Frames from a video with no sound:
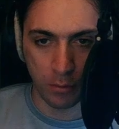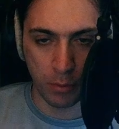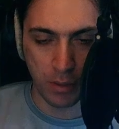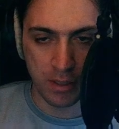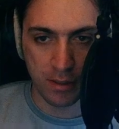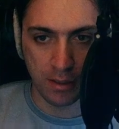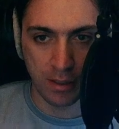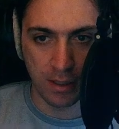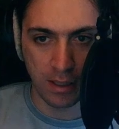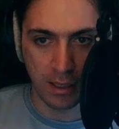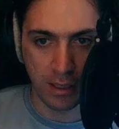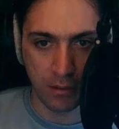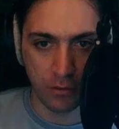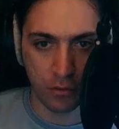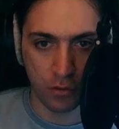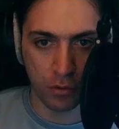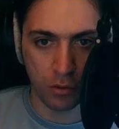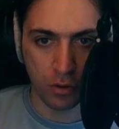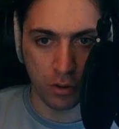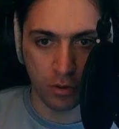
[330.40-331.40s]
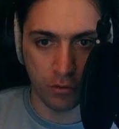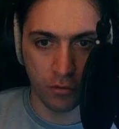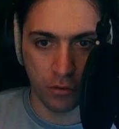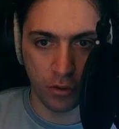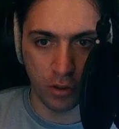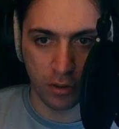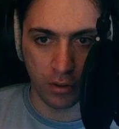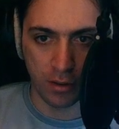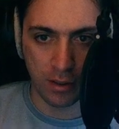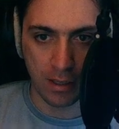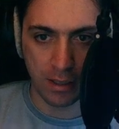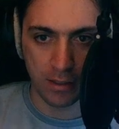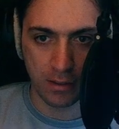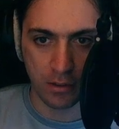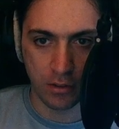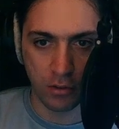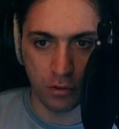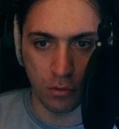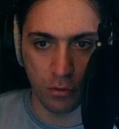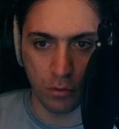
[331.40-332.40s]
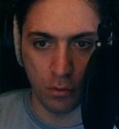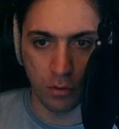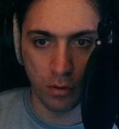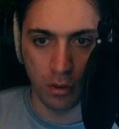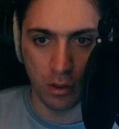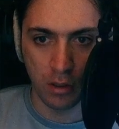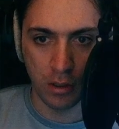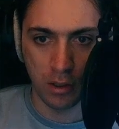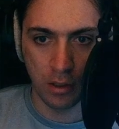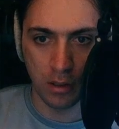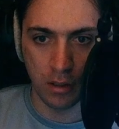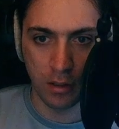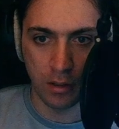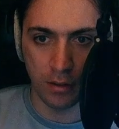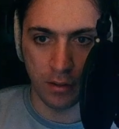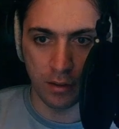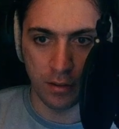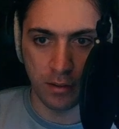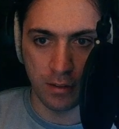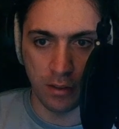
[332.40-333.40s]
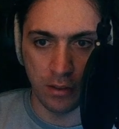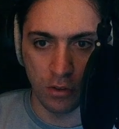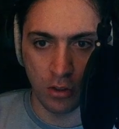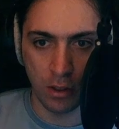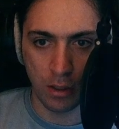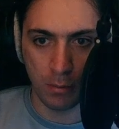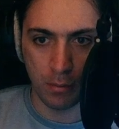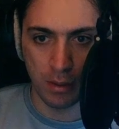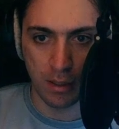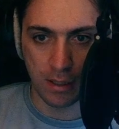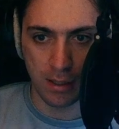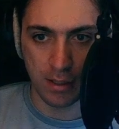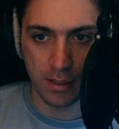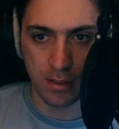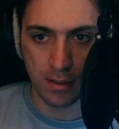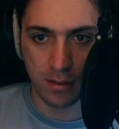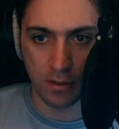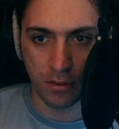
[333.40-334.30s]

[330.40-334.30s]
still have to convert that to the denormalized